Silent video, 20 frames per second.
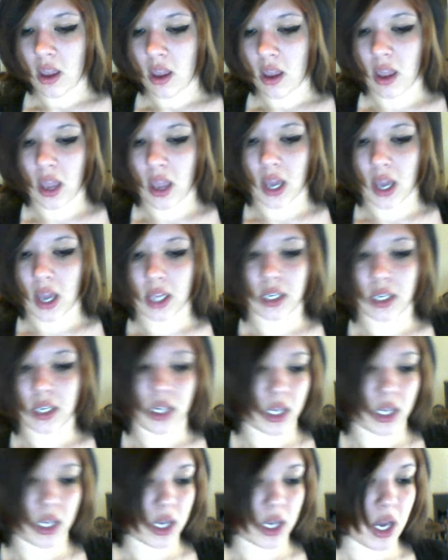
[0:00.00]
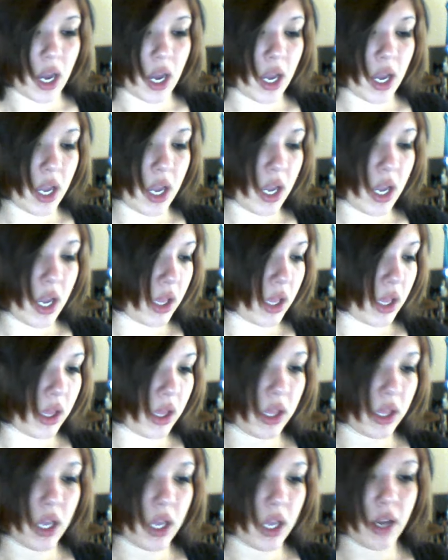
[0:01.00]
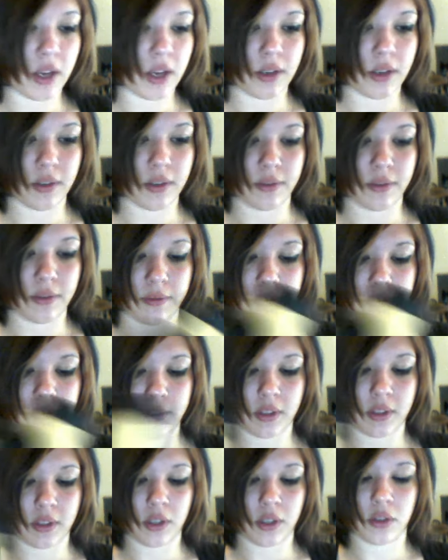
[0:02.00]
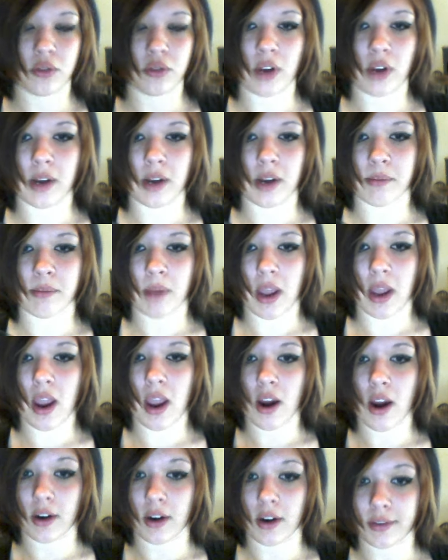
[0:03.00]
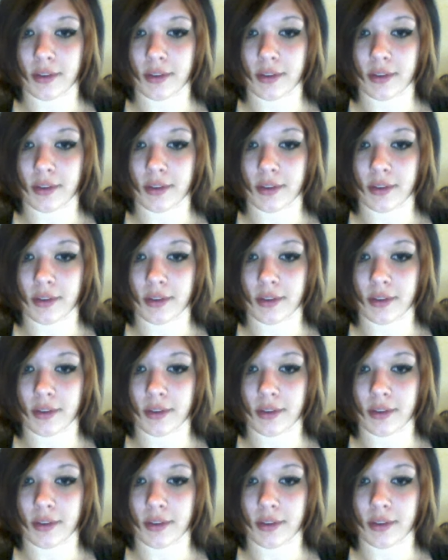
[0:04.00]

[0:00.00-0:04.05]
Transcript: And I love to straighten my hair.